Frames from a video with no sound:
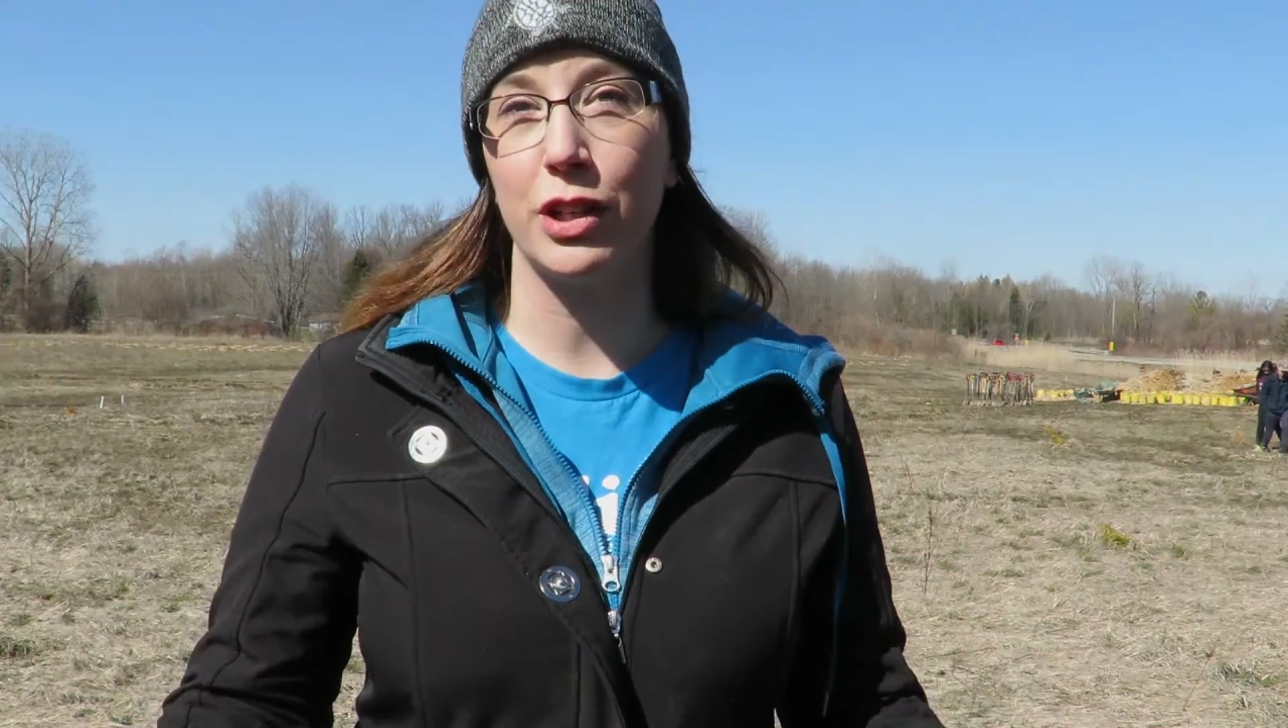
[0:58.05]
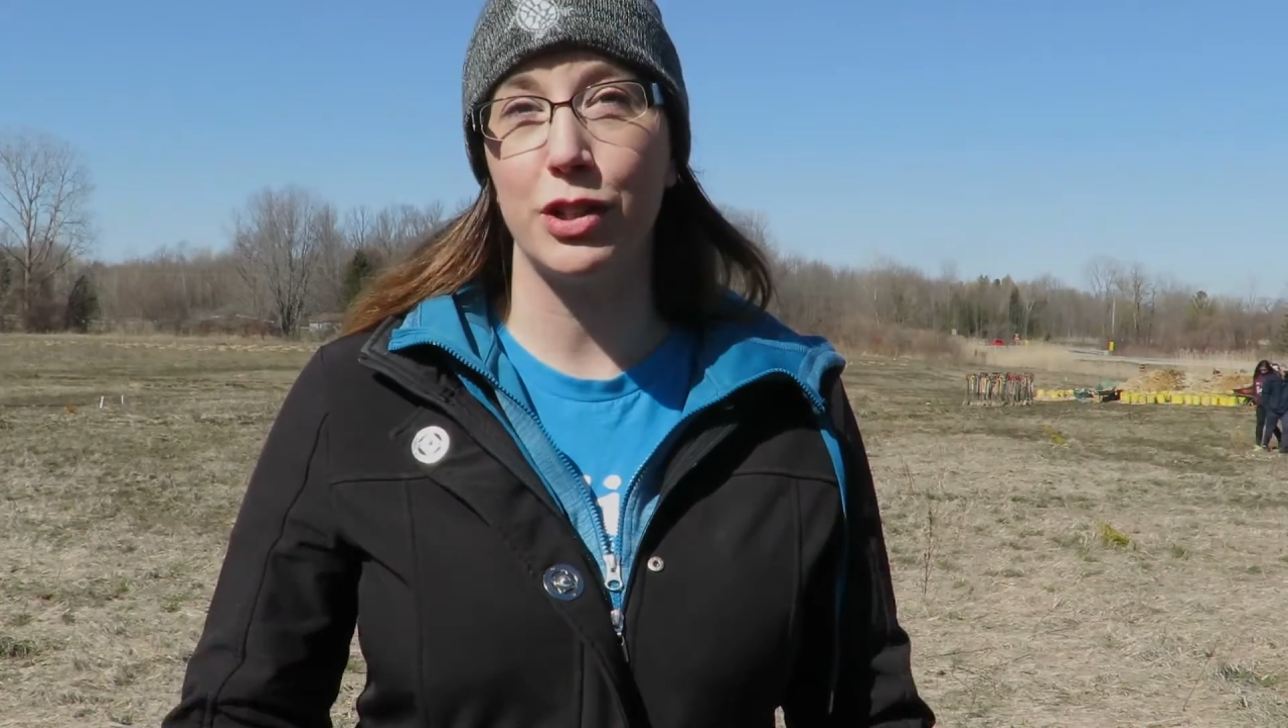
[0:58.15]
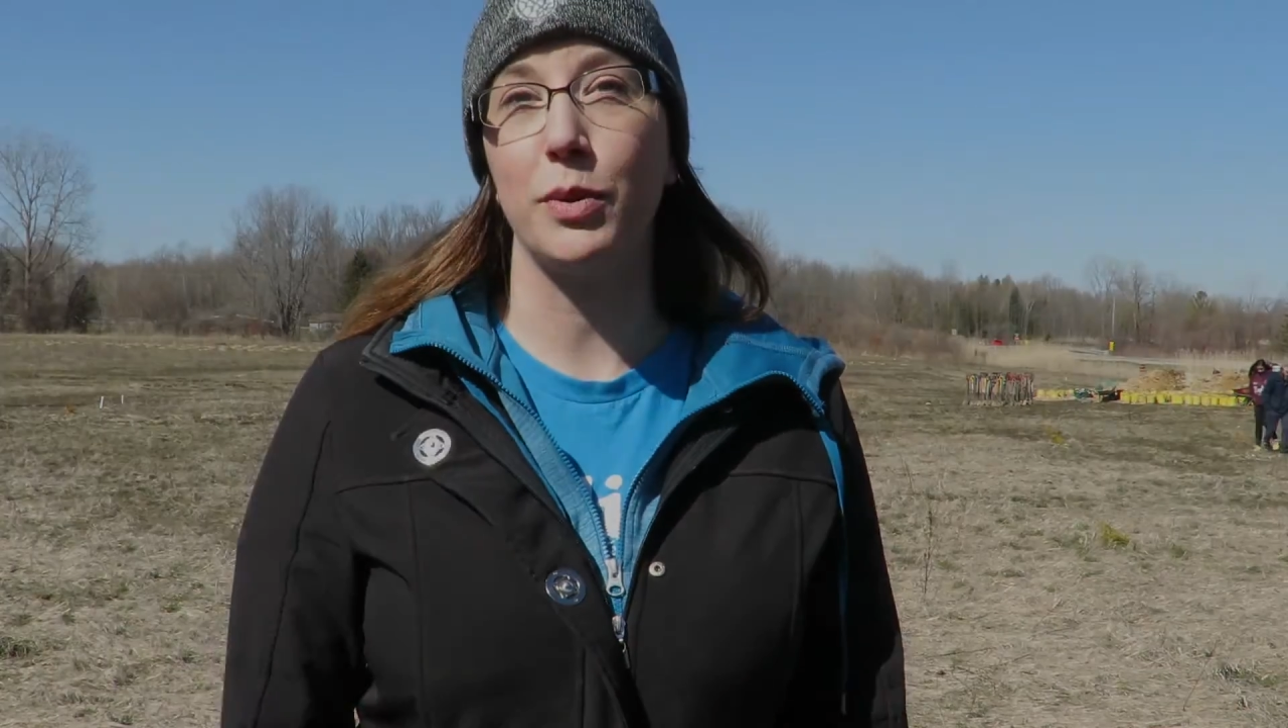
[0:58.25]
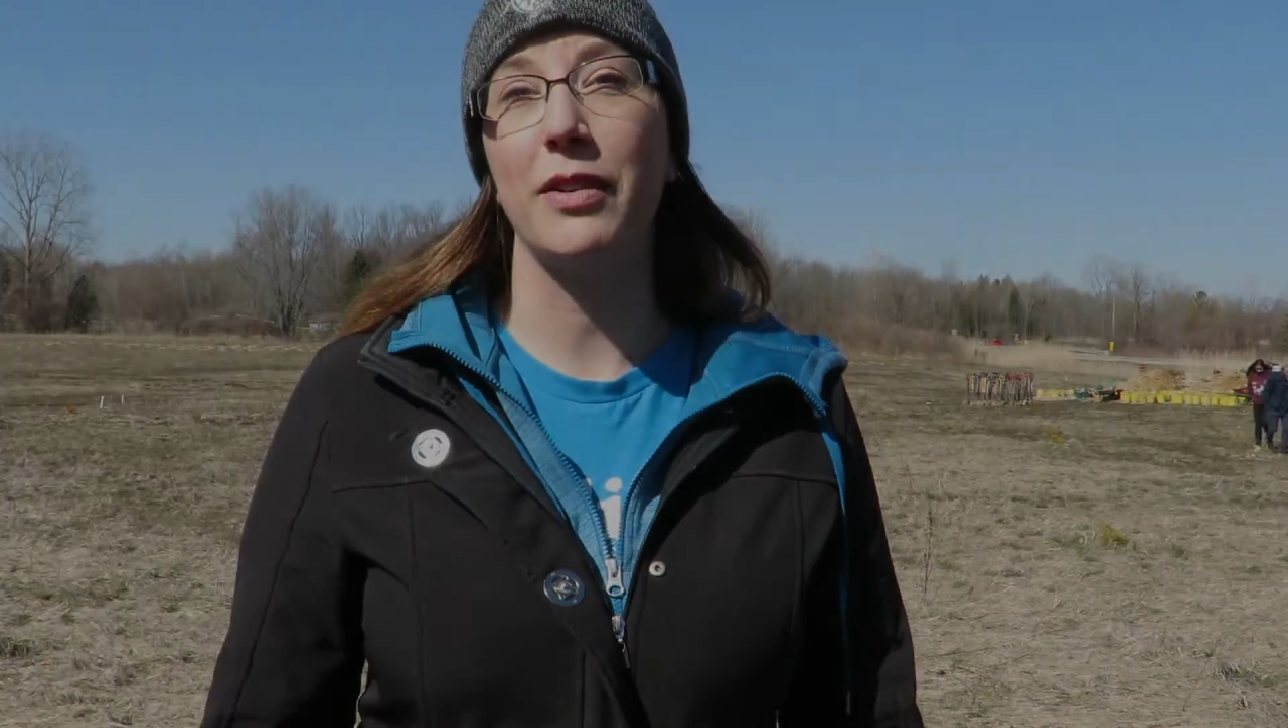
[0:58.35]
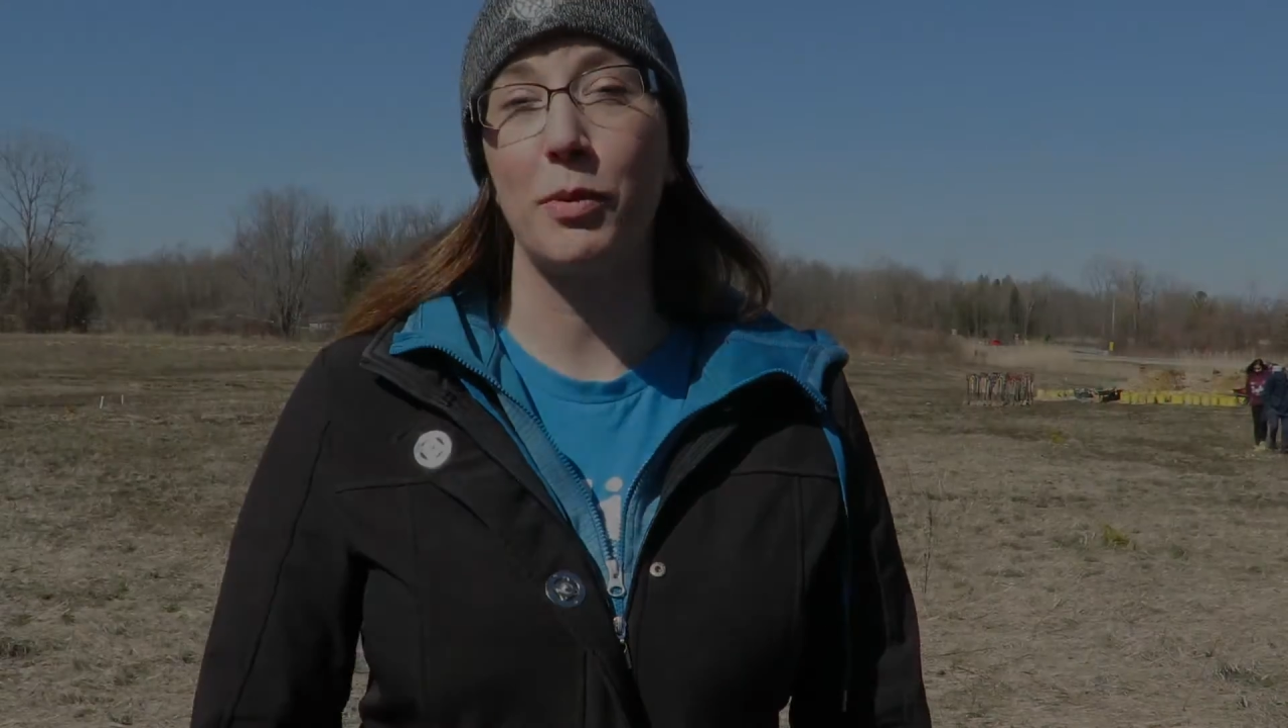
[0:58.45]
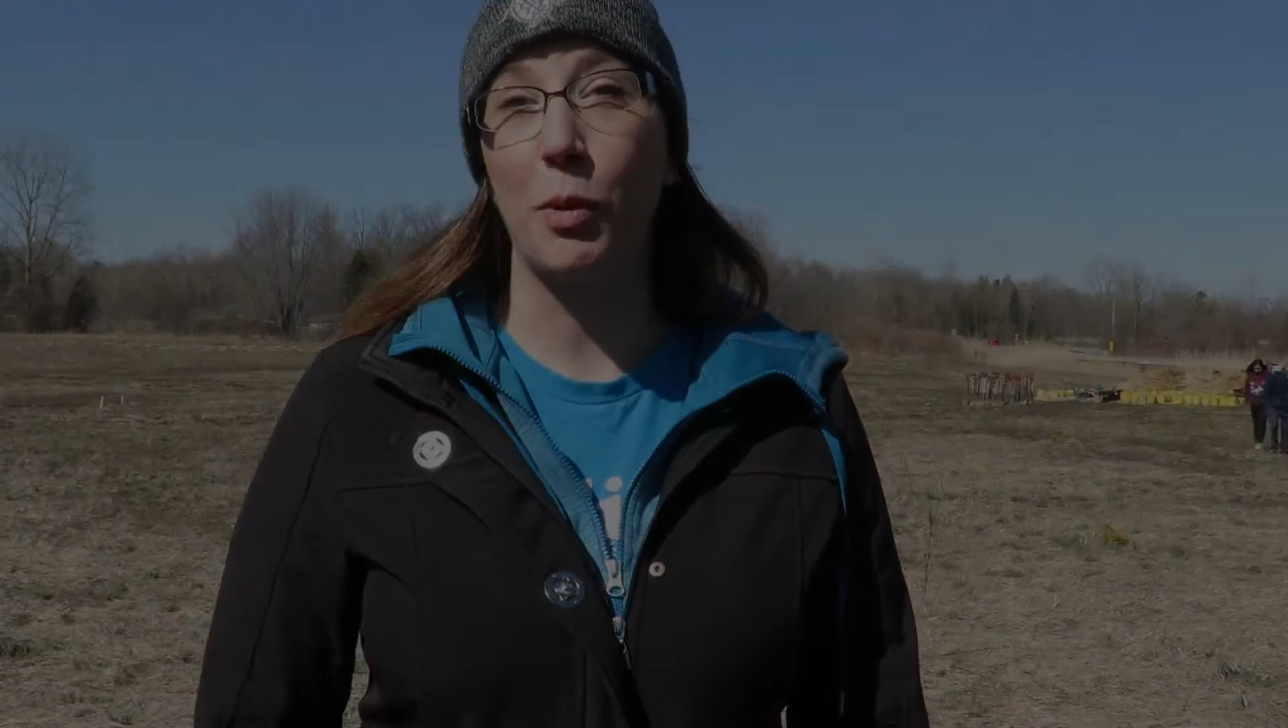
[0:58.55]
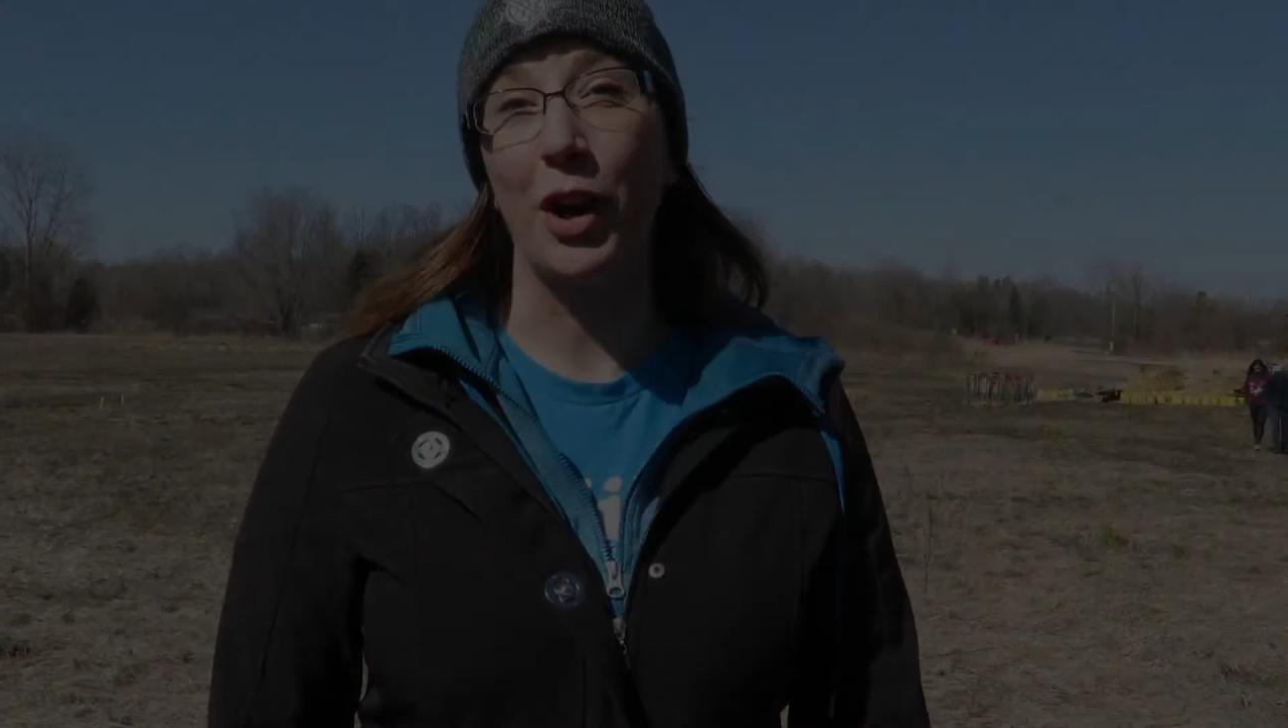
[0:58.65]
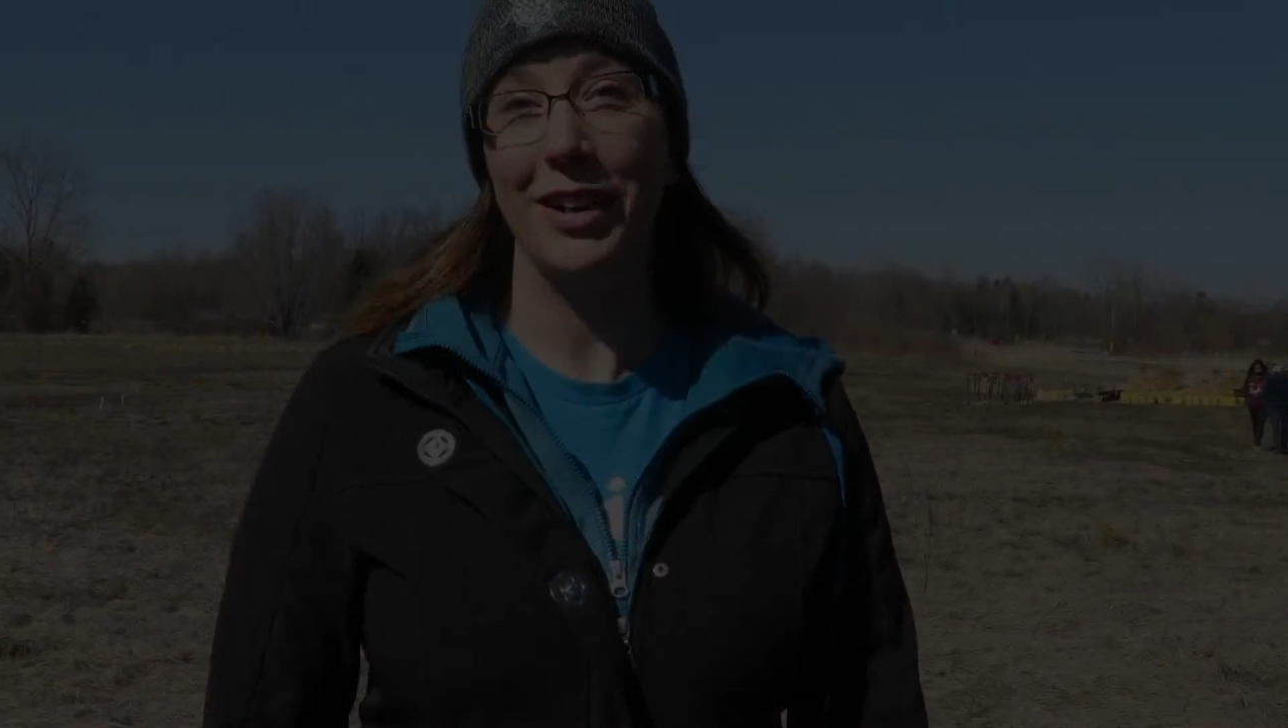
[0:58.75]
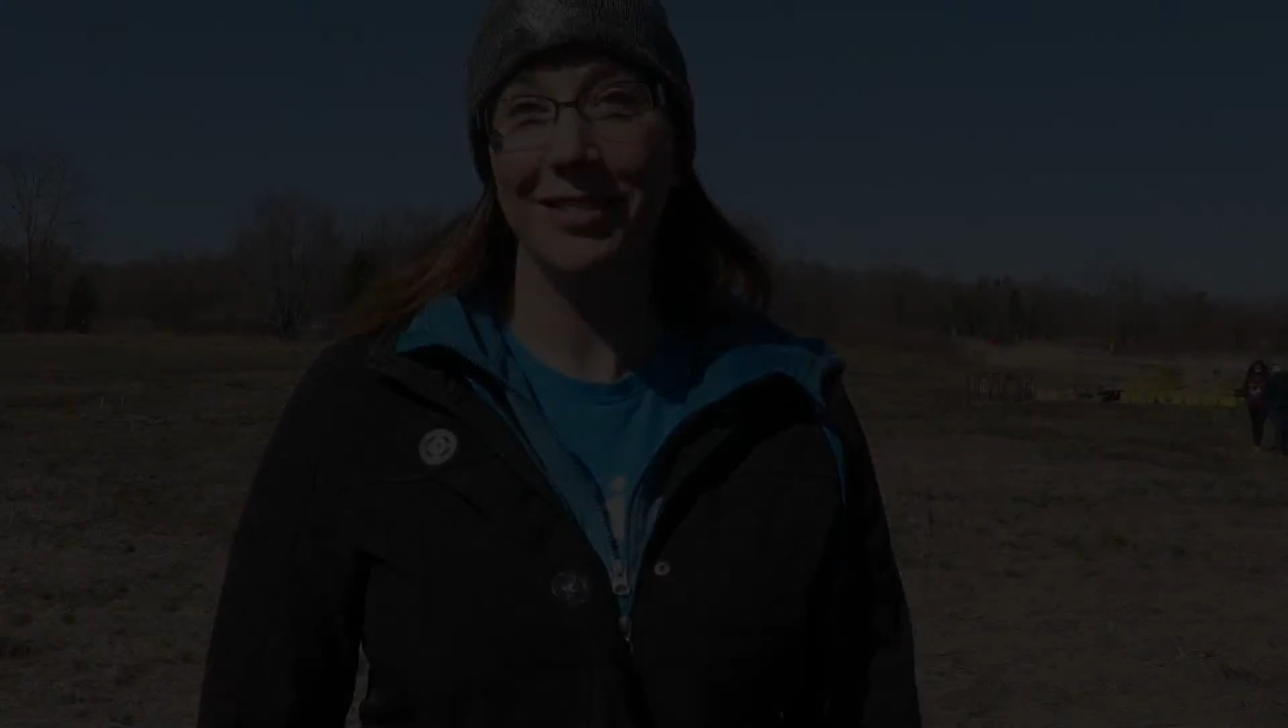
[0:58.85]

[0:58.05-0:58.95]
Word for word: year do even more.